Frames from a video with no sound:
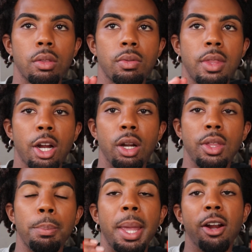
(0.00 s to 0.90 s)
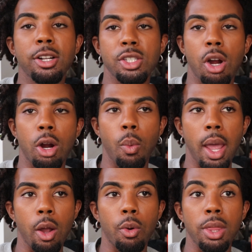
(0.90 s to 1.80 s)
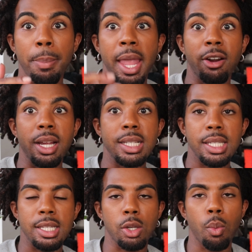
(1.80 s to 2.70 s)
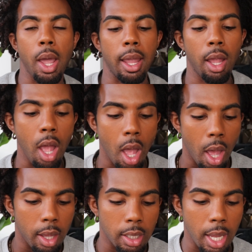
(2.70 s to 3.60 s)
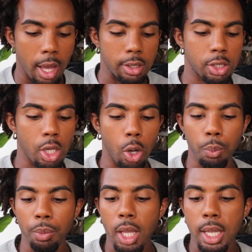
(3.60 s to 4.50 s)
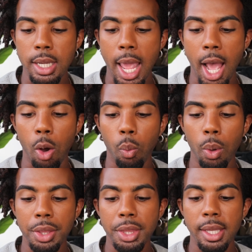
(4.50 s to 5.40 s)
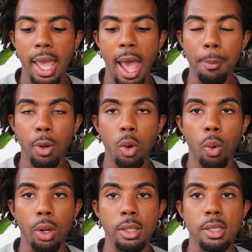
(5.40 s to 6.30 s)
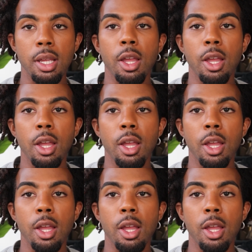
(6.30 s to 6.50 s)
there, the parents are away, or the parent is away. Yeah, so now with Capricorns,